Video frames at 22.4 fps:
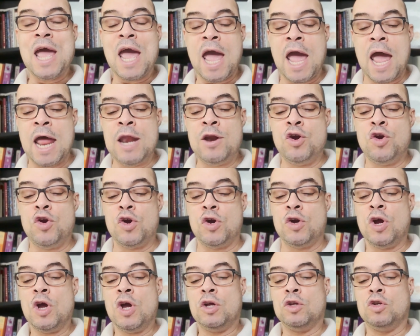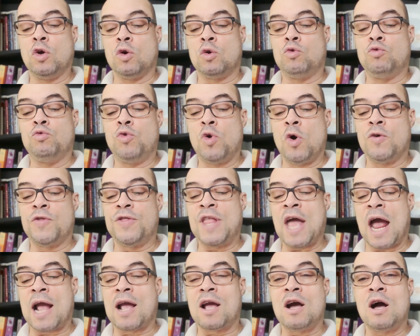hinder the
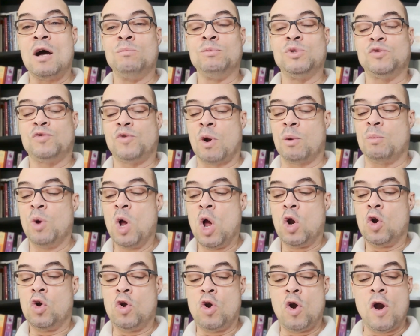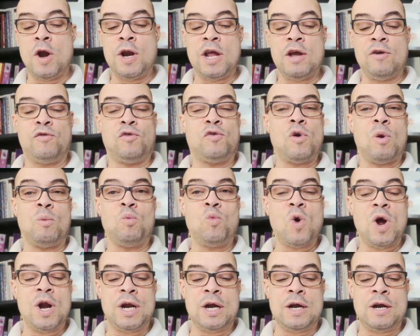growth that comes from learning
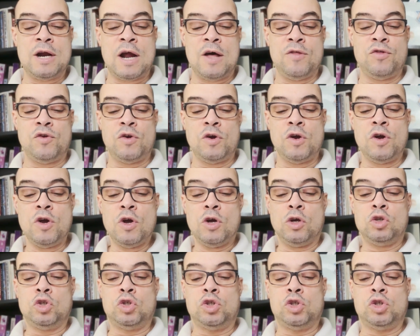from one another.